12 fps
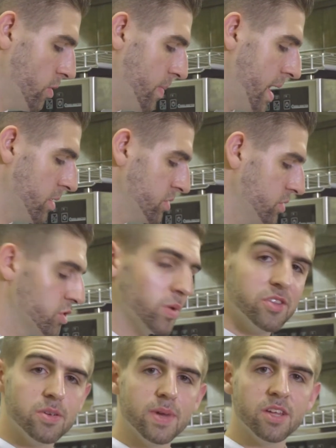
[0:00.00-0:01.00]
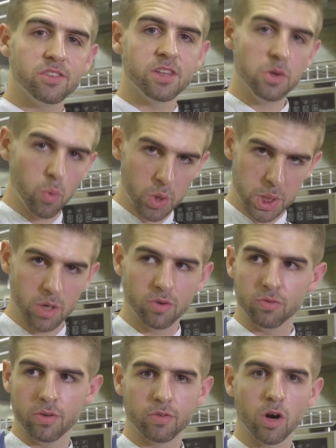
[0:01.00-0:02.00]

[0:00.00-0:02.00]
for about sort of 20 minutes, and then you wash it off with